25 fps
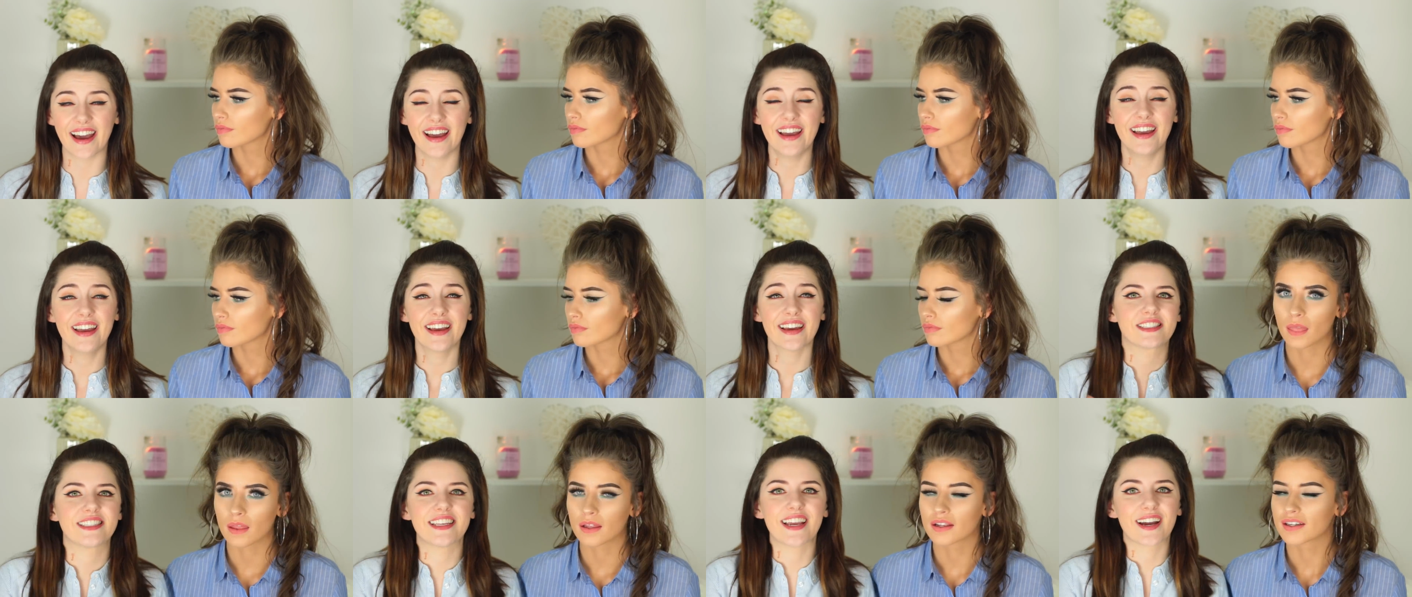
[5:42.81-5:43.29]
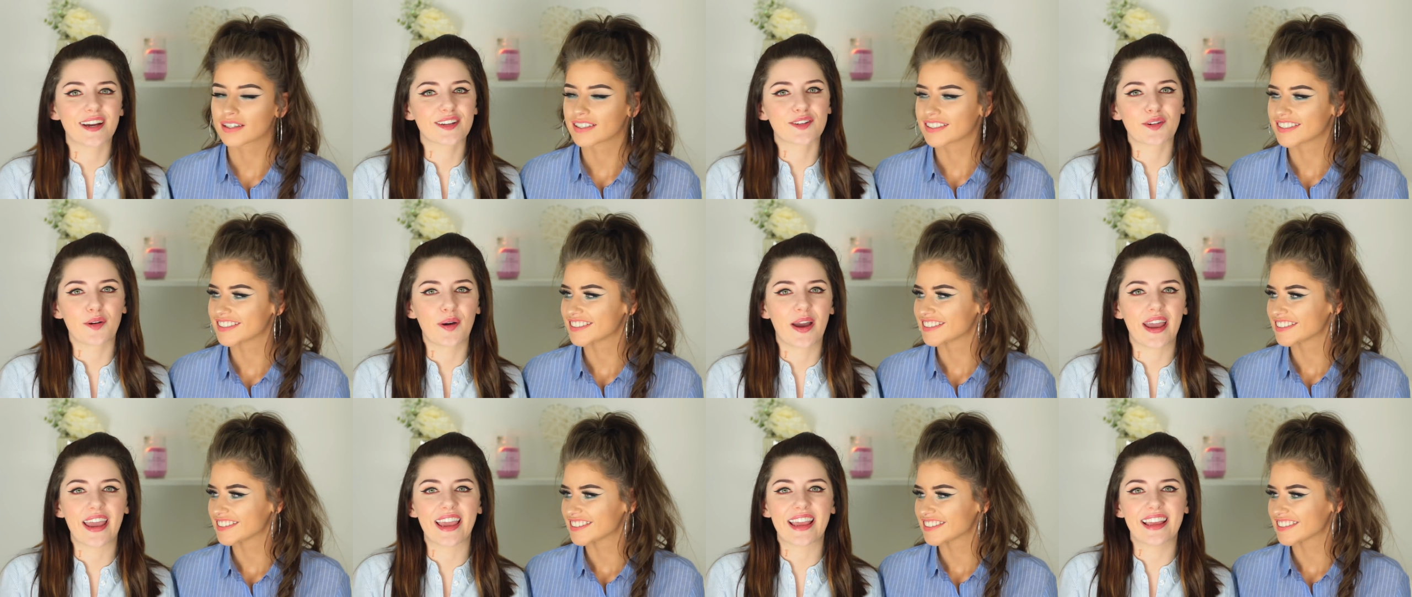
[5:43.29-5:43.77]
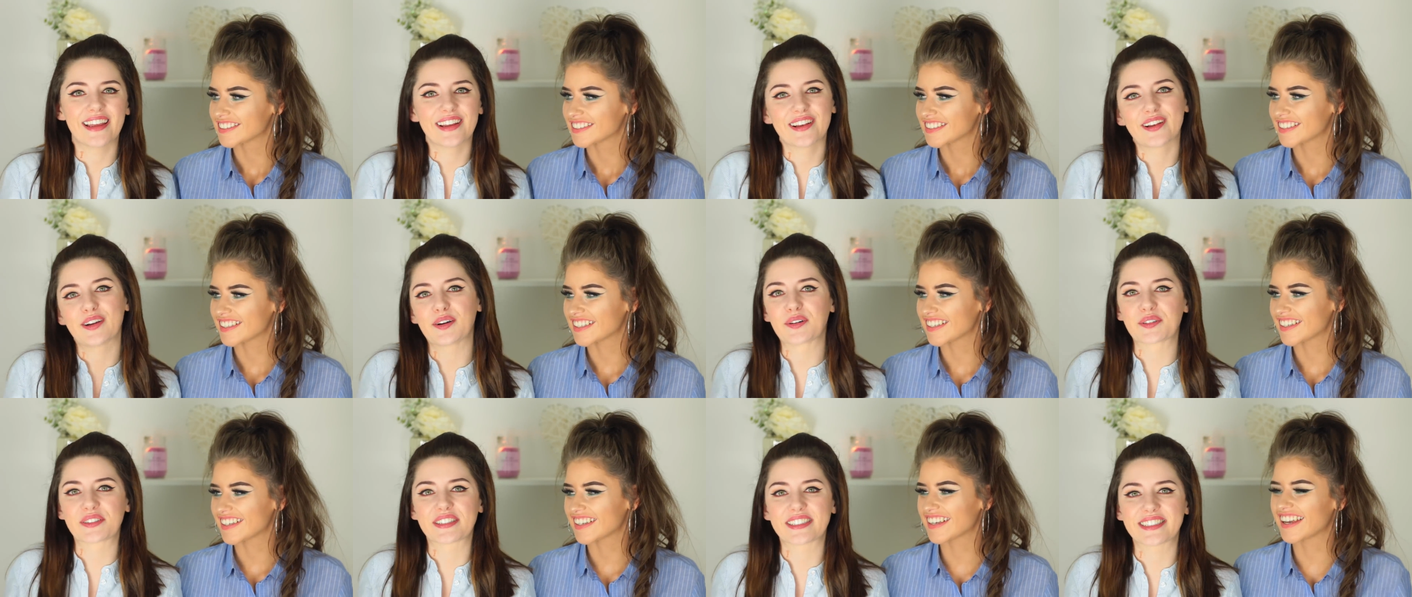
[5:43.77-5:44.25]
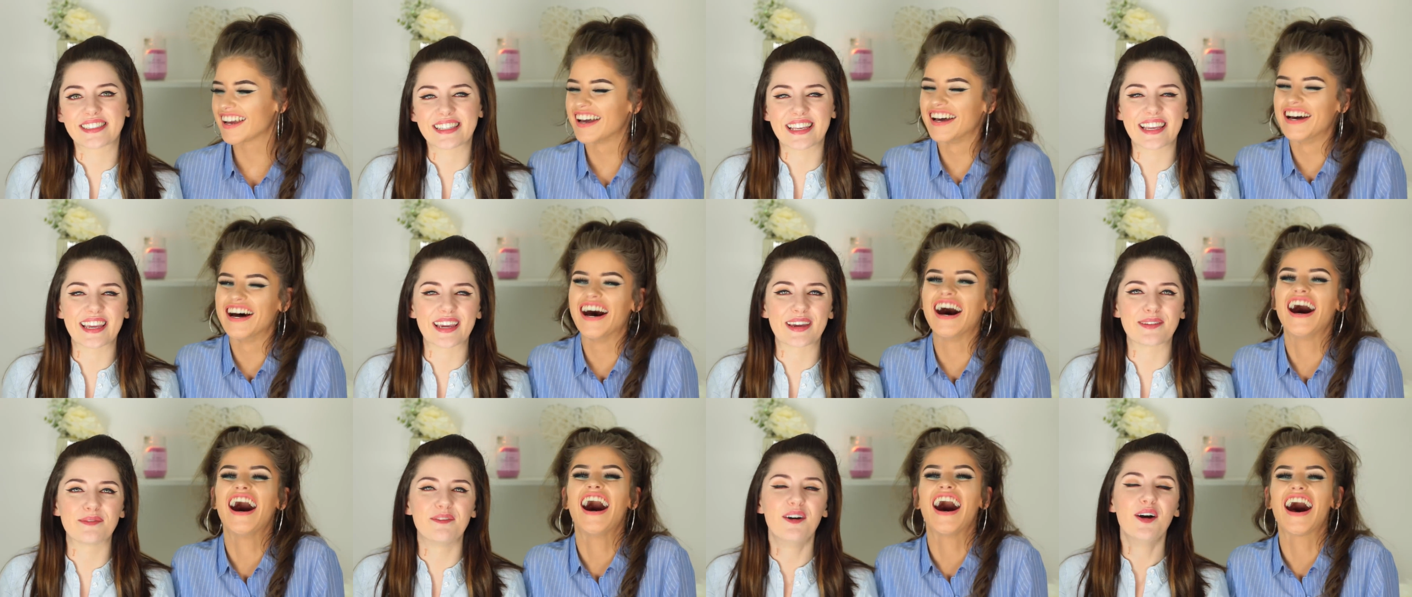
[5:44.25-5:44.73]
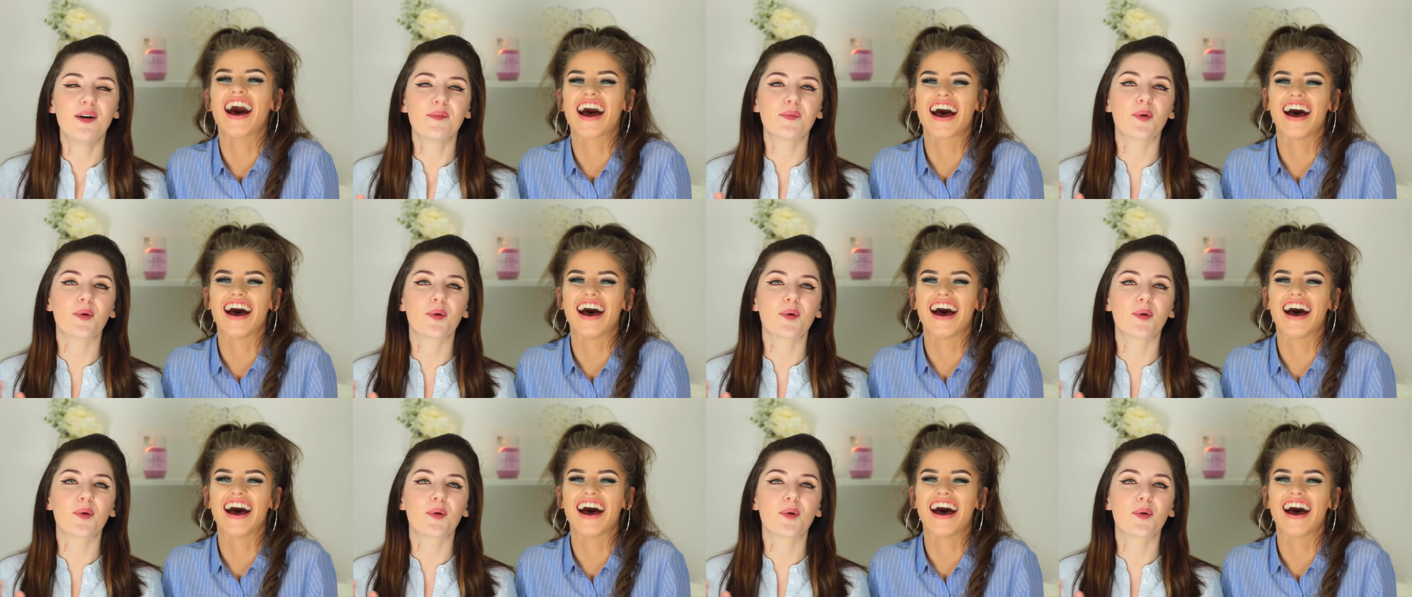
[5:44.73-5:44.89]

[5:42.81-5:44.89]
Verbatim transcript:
Speaker 1: Obviously, I don't hate going to see him,